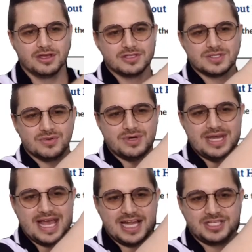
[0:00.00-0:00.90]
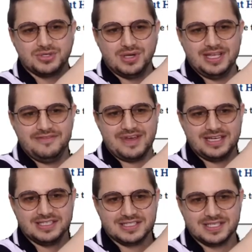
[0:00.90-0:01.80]
So, natural
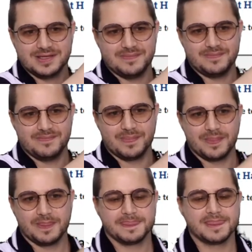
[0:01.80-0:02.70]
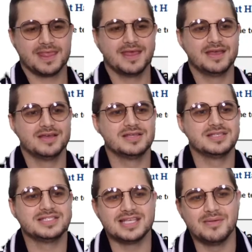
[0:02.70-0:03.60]
event
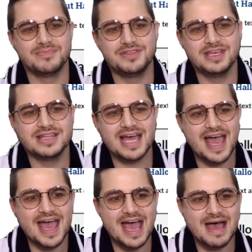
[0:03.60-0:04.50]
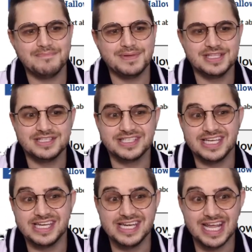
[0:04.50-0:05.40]
something that happens
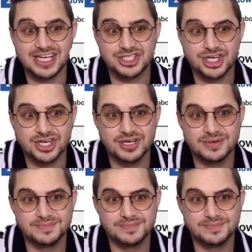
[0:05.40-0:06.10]
in nature